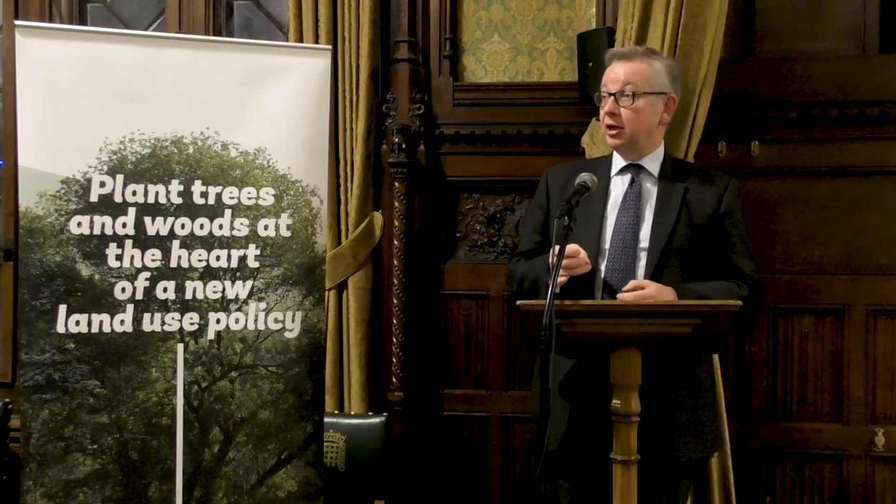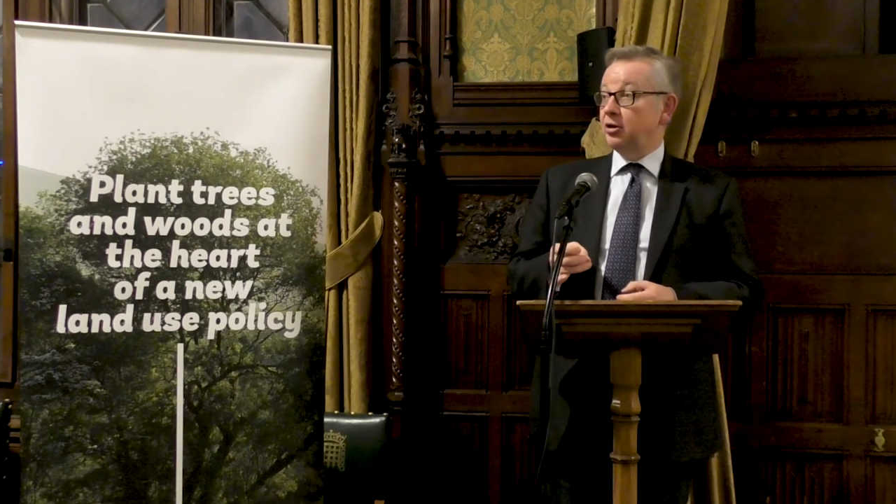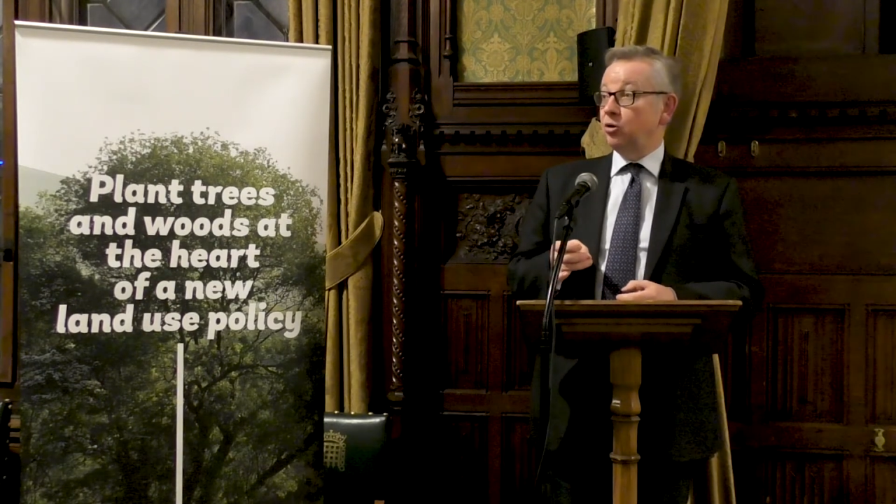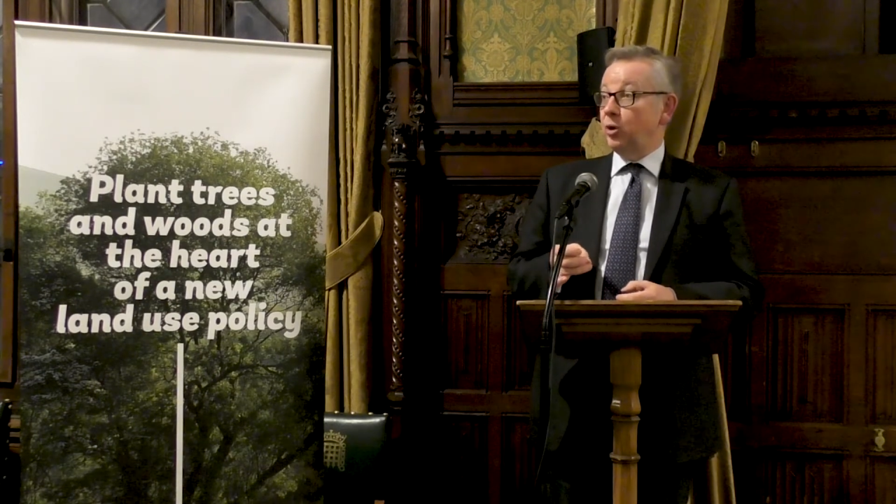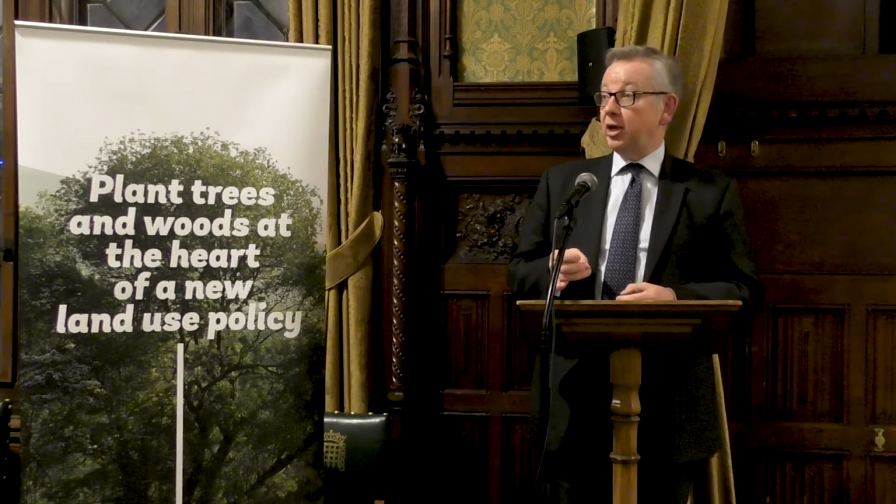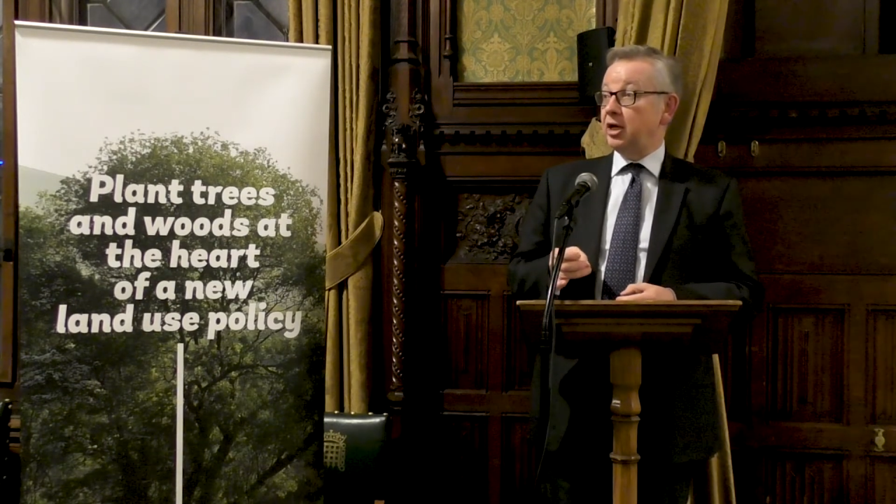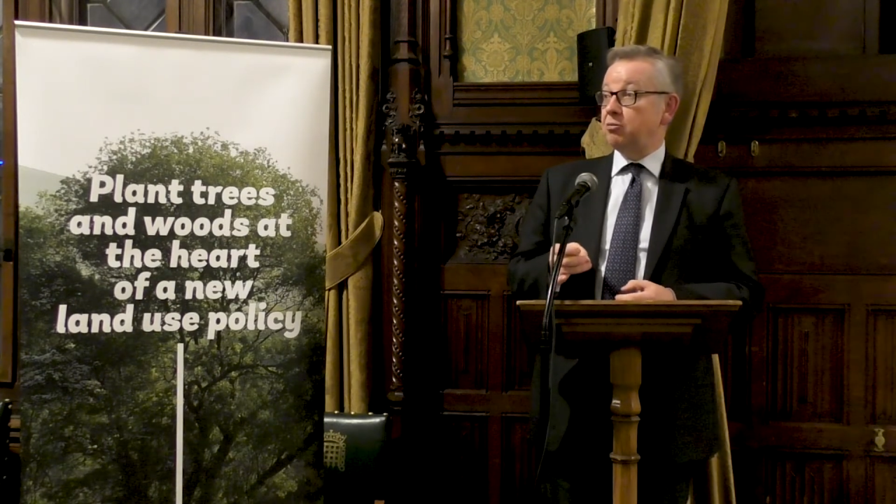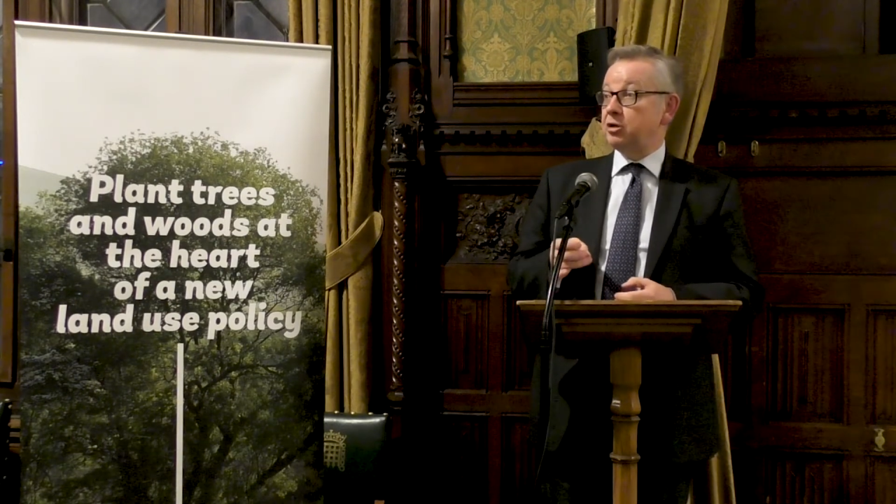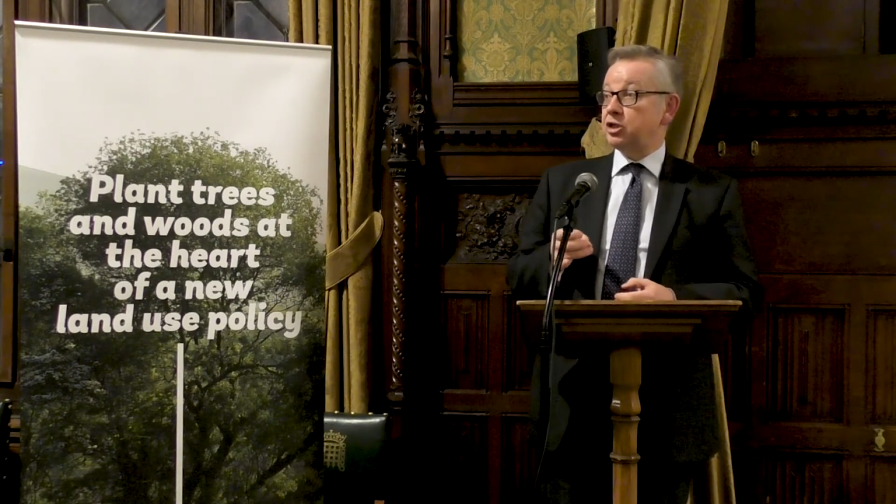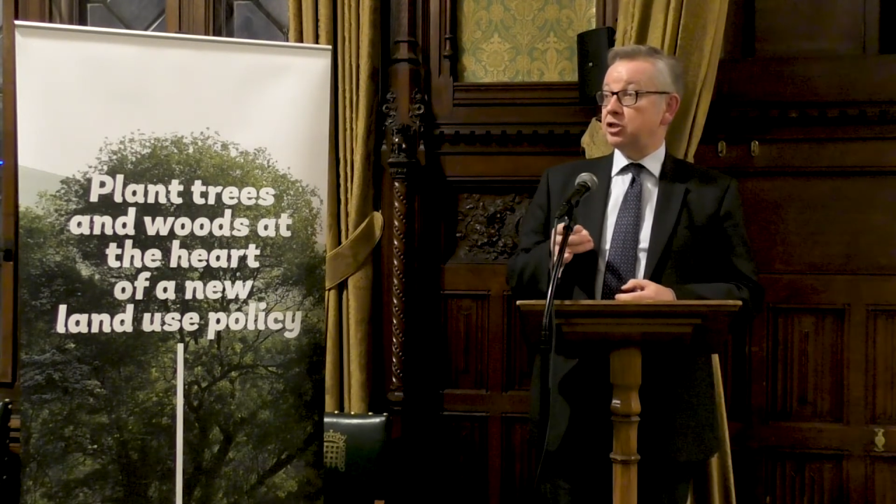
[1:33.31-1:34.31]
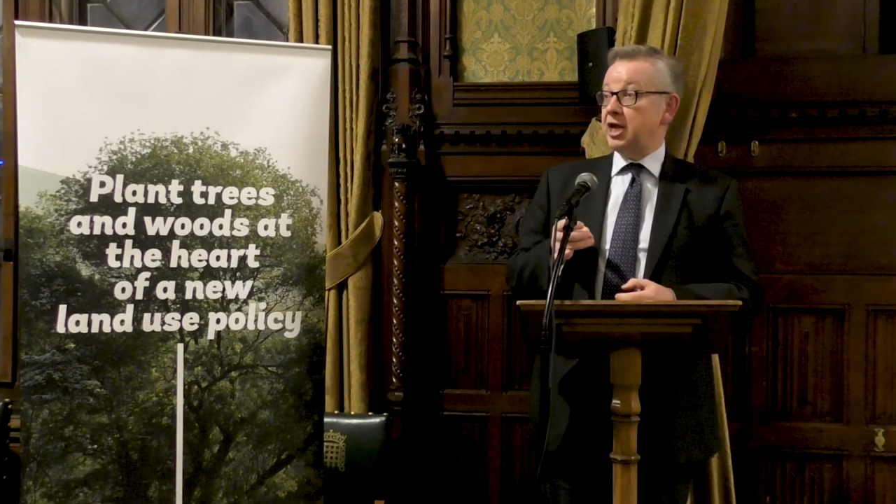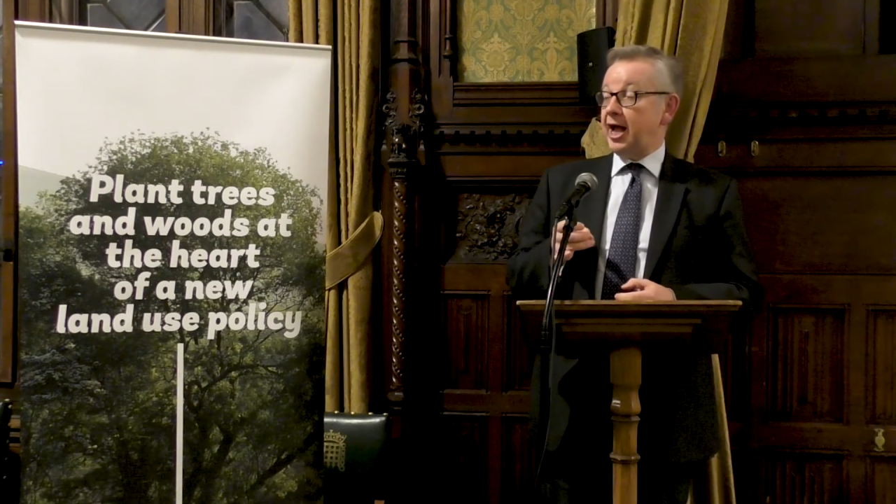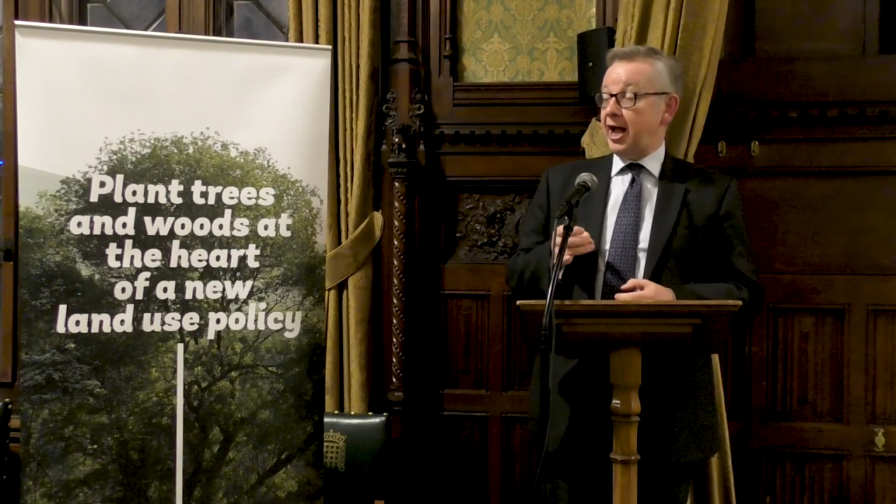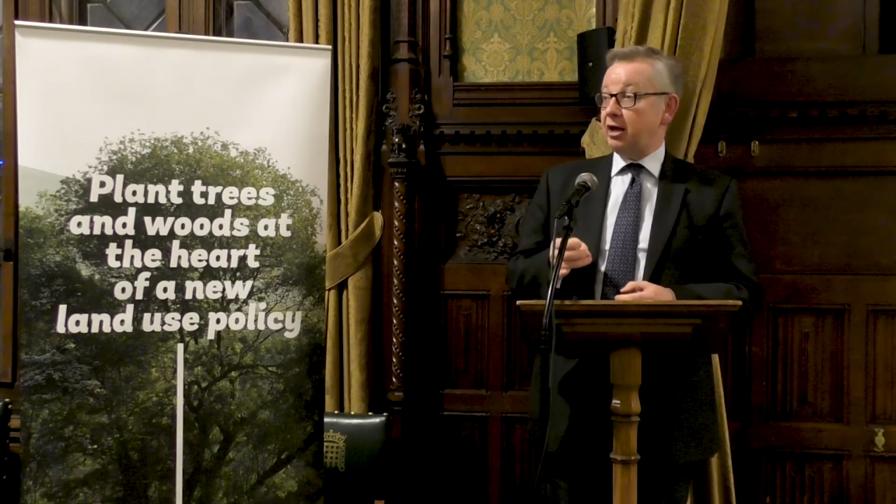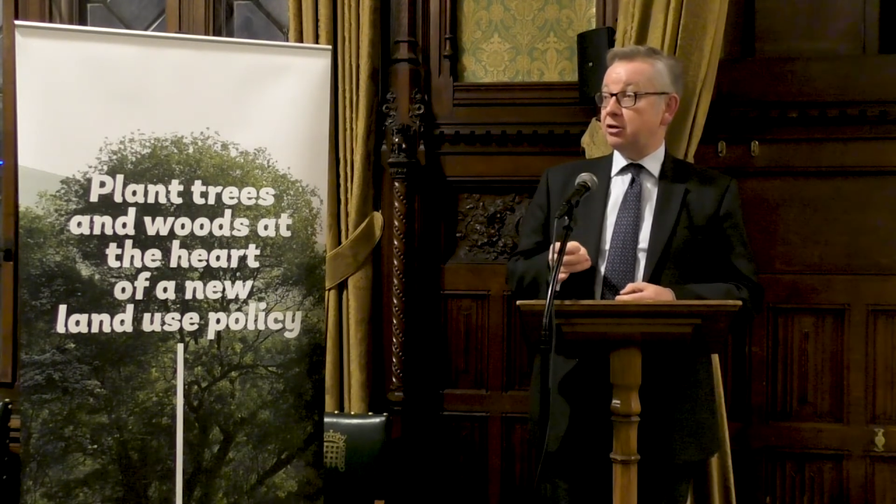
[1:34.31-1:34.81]
in a way which is an
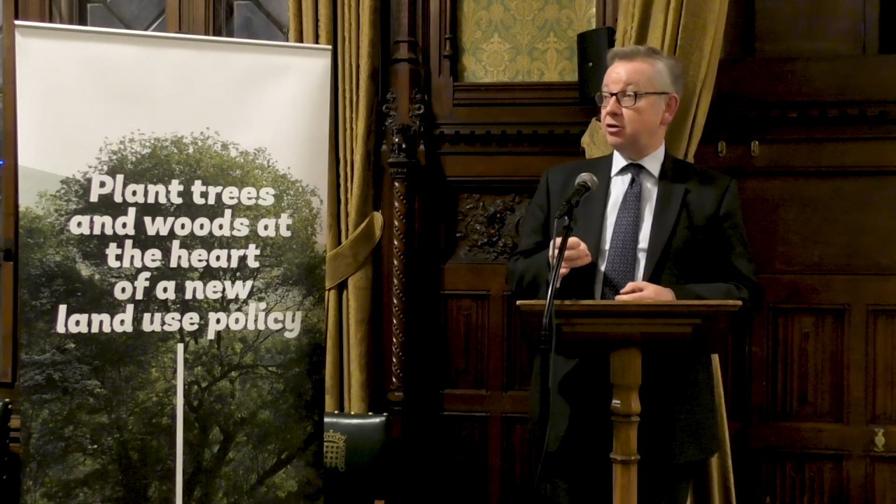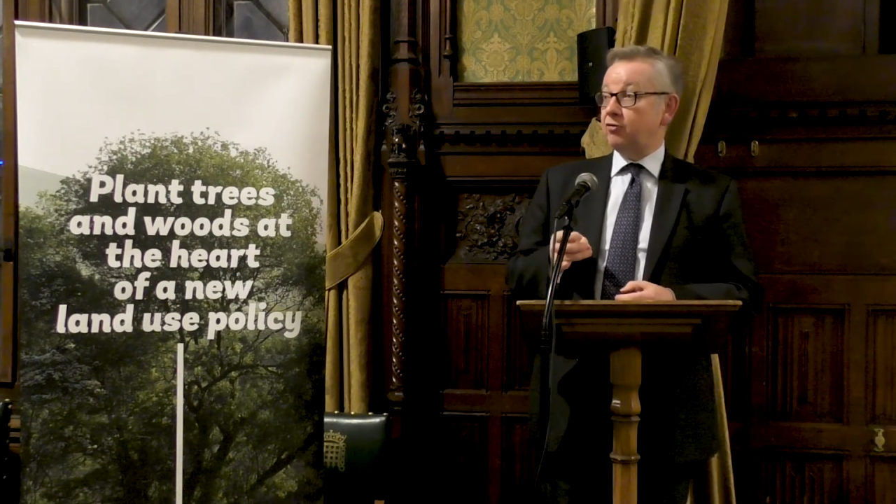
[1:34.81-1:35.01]
act